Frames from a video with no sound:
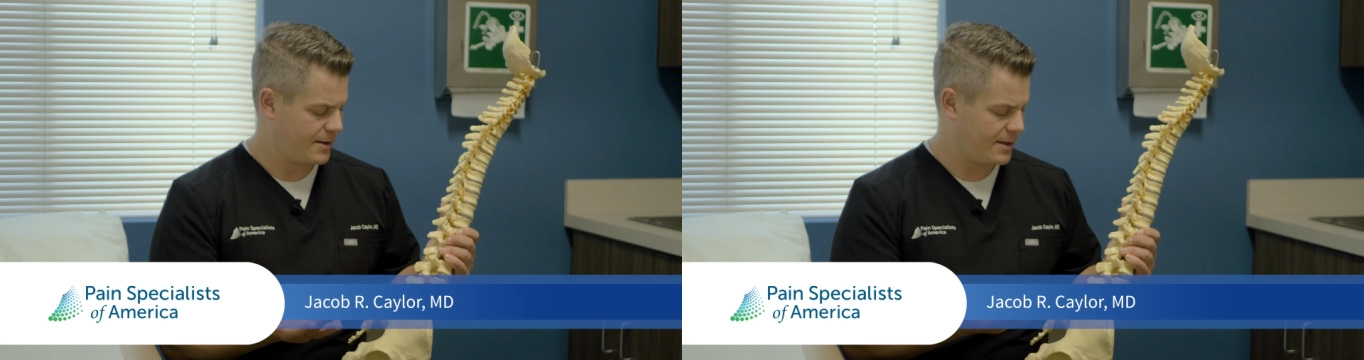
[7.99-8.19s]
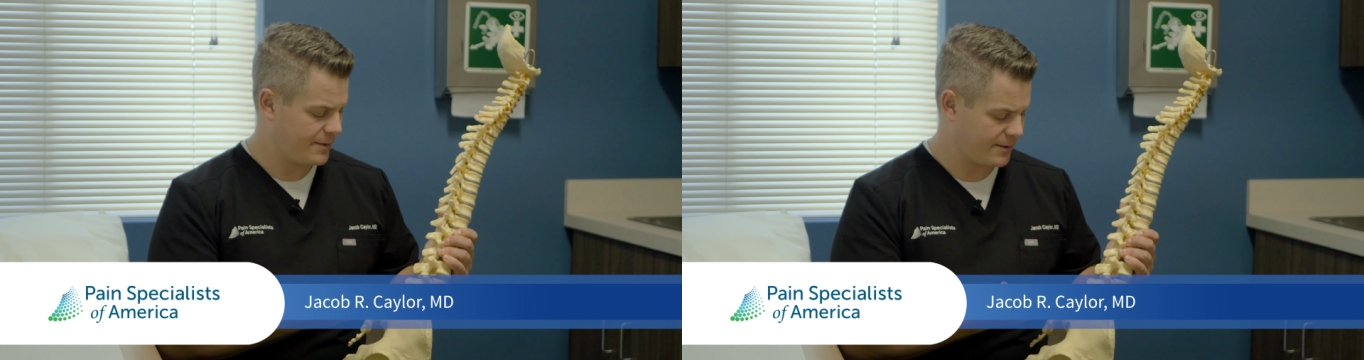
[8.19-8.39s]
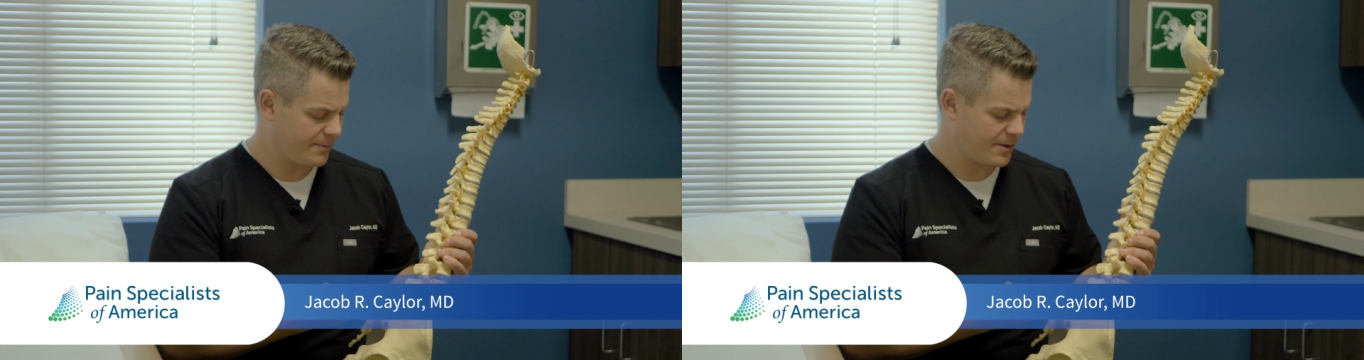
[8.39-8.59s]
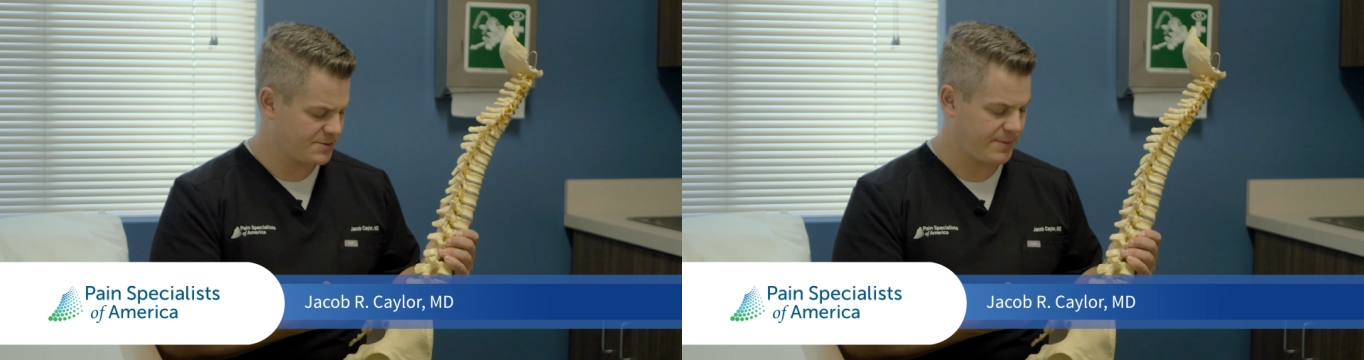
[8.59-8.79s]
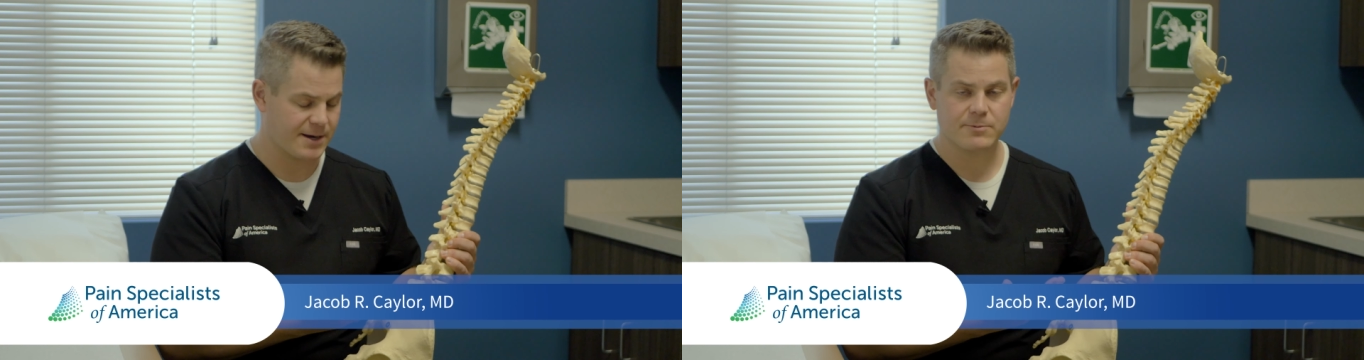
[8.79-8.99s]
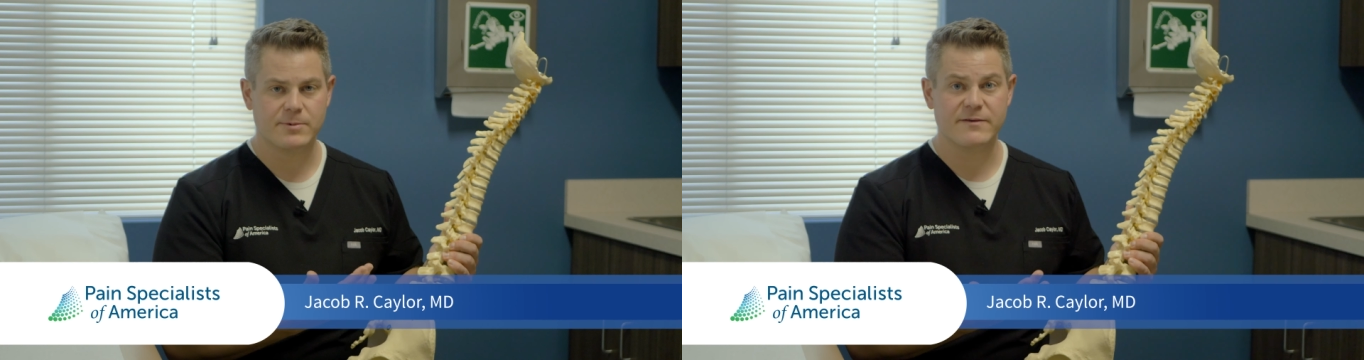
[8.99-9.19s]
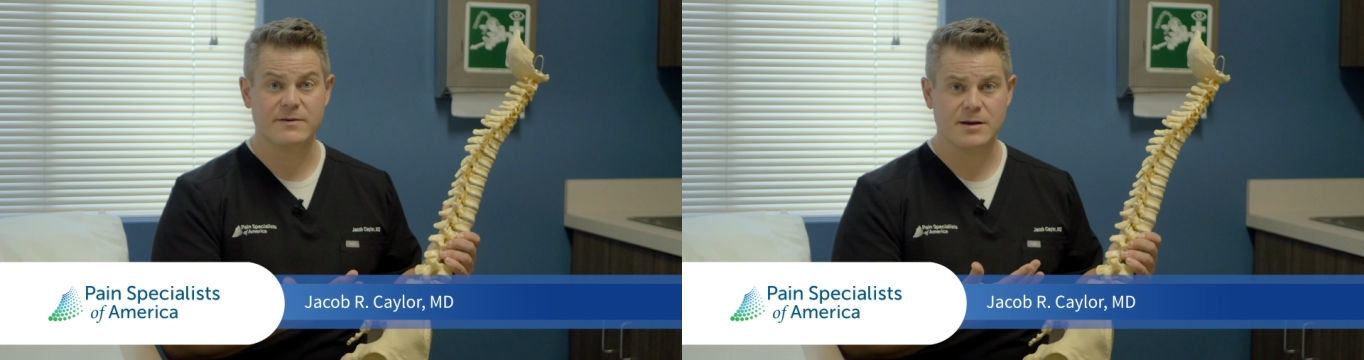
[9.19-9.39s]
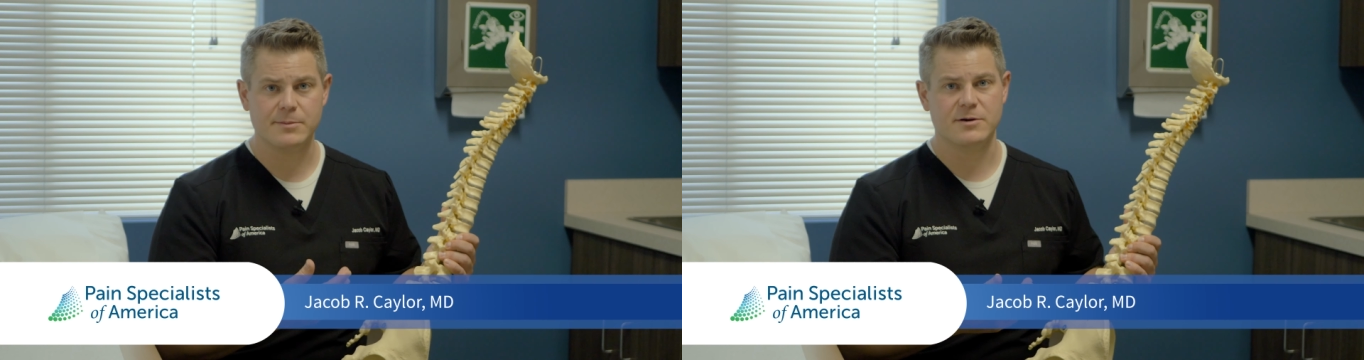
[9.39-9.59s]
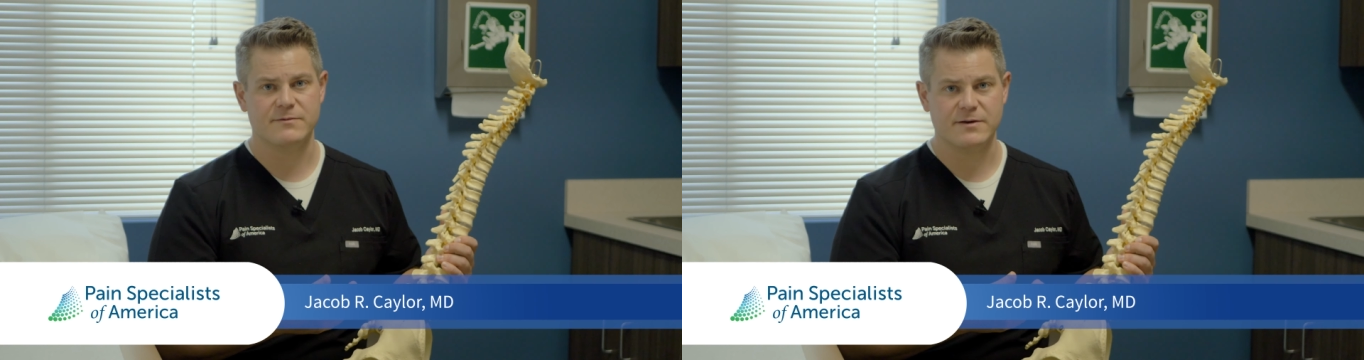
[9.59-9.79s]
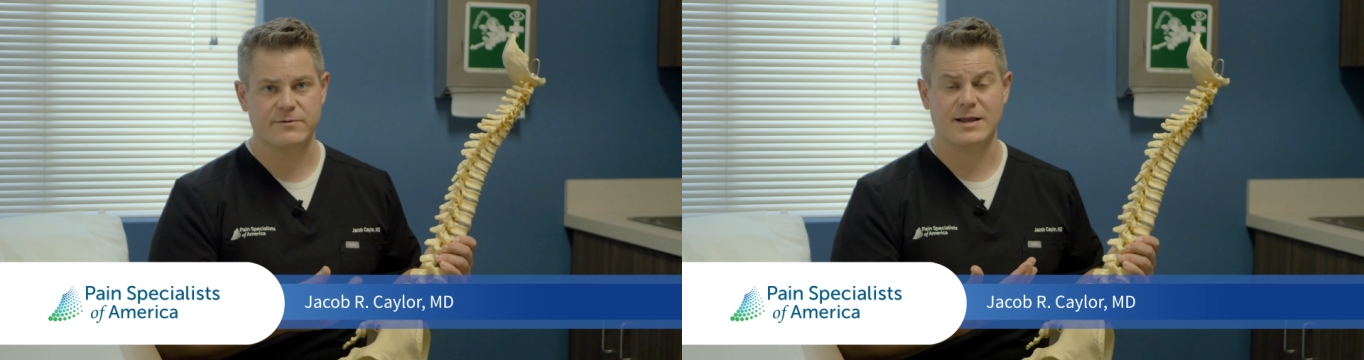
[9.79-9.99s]
In the lumbar spine, we have a number of
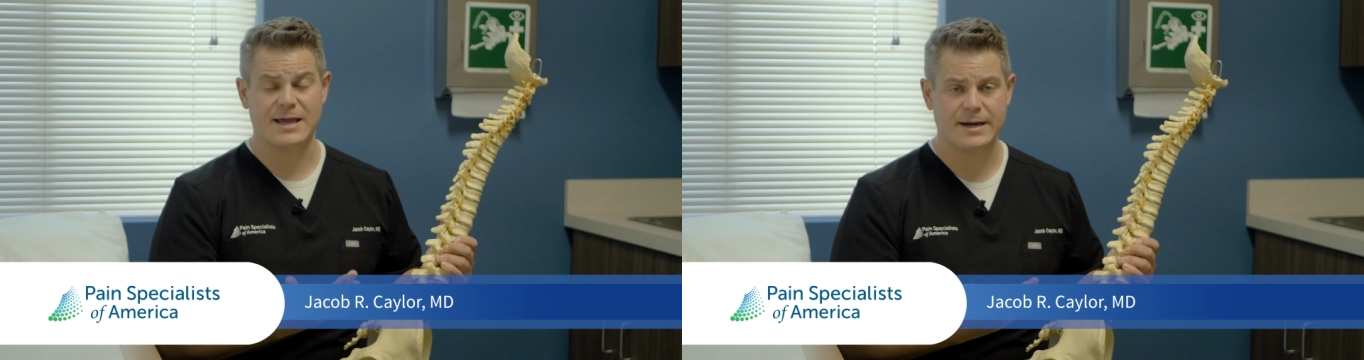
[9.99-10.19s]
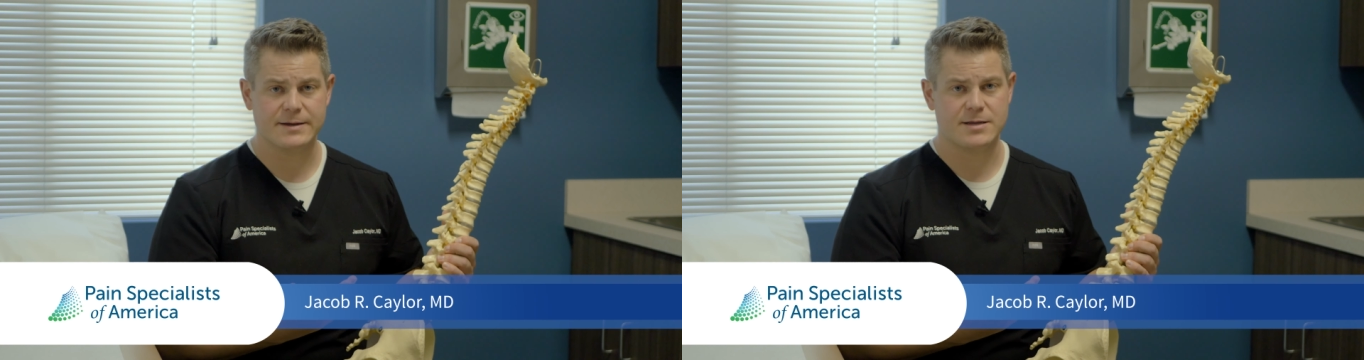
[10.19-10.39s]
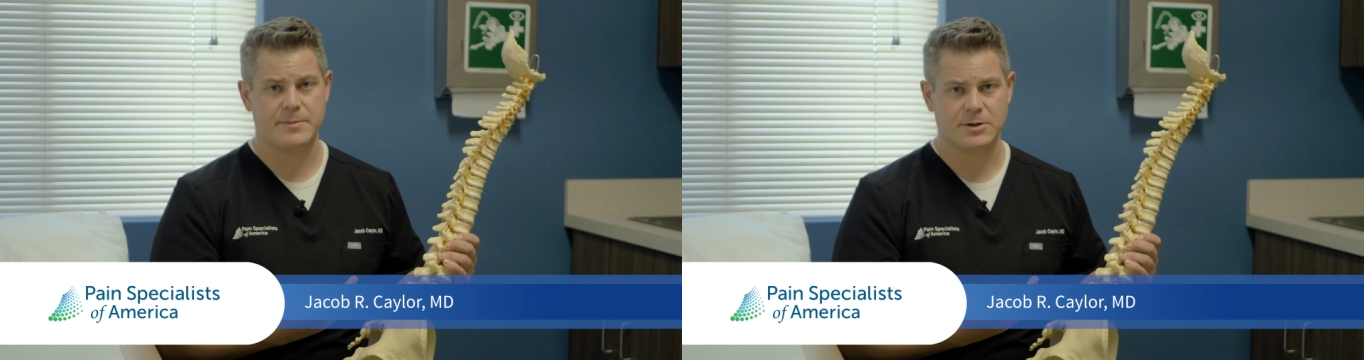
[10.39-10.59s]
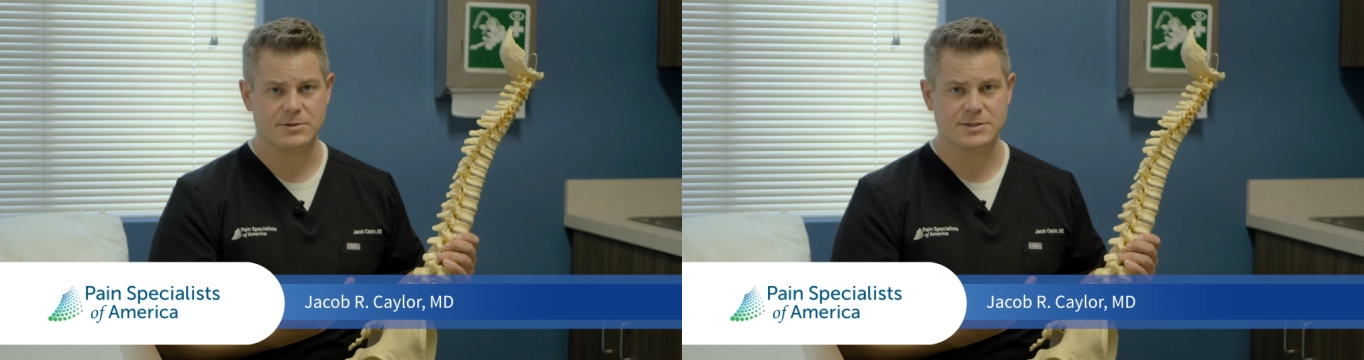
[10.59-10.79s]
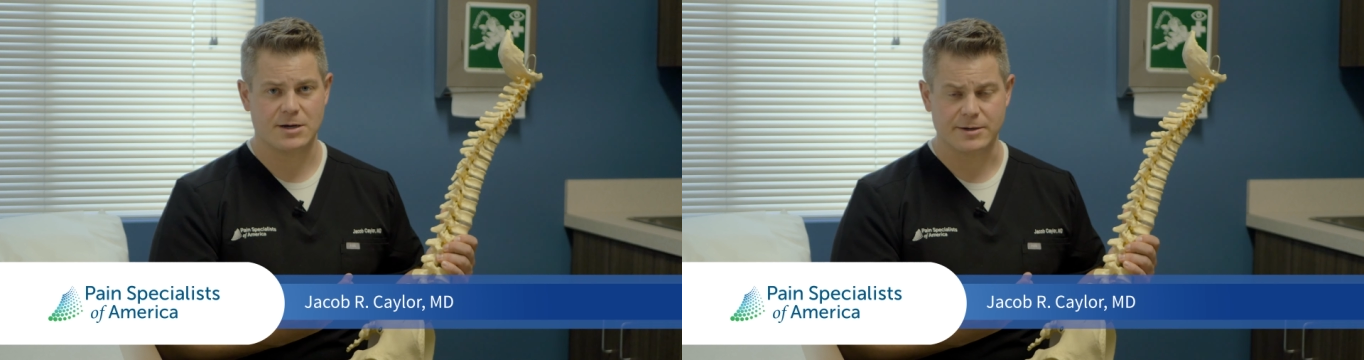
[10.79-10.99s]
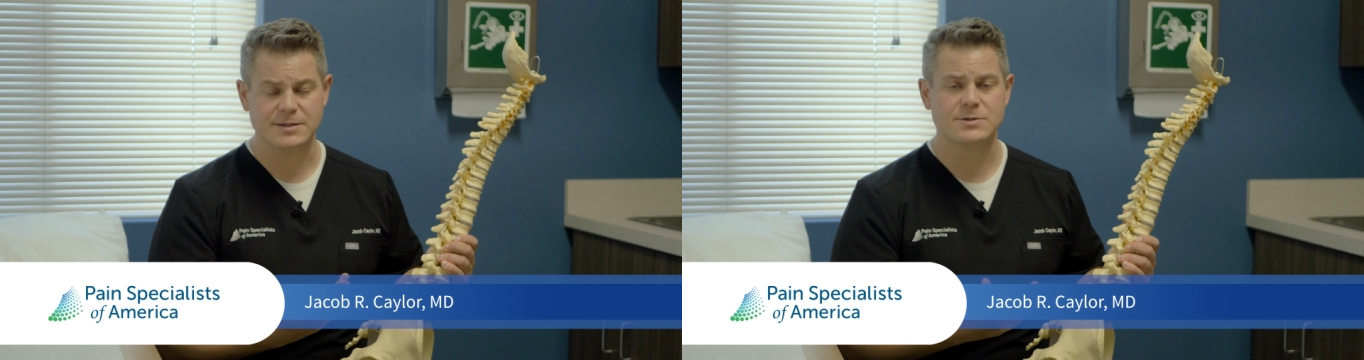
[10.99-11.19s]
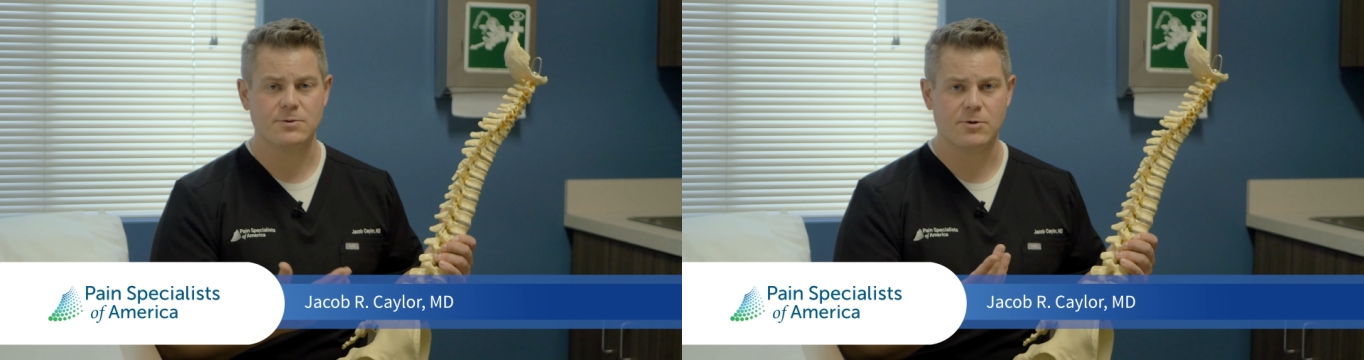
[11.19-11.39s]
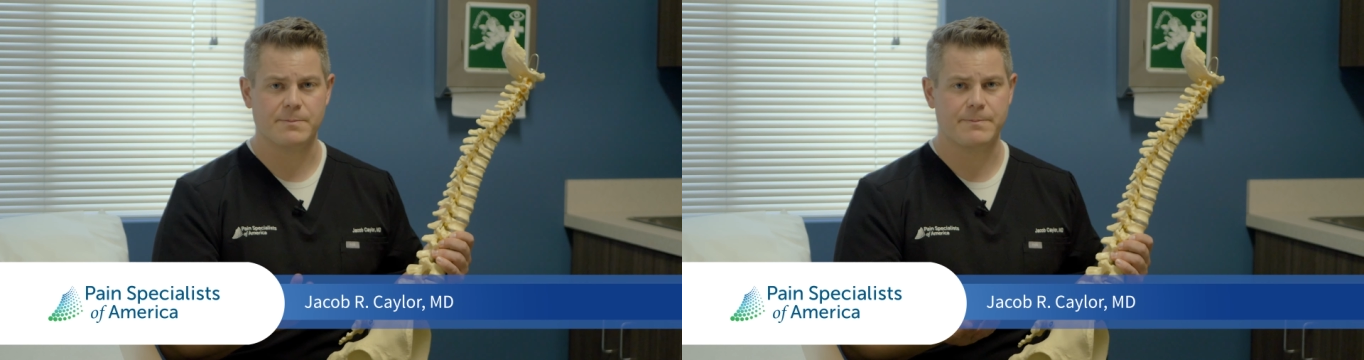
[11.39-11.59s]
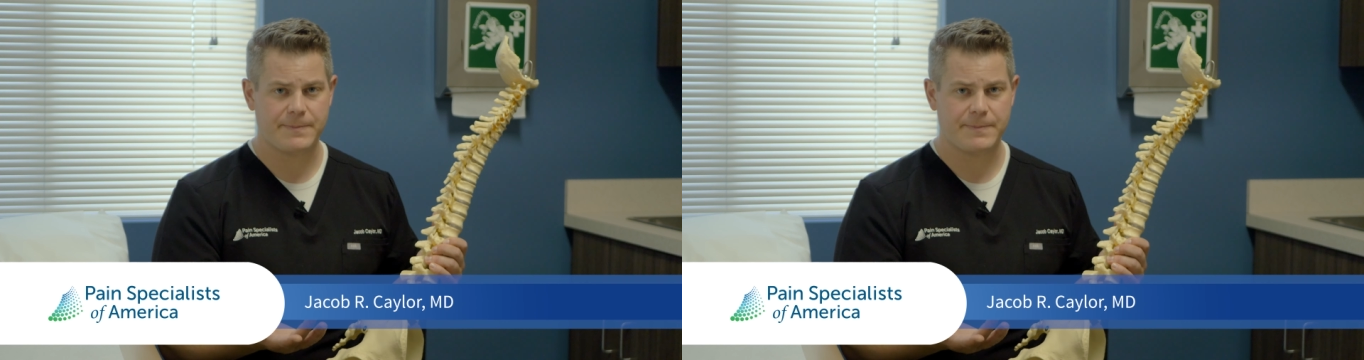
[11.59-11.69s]
different anatomical targets or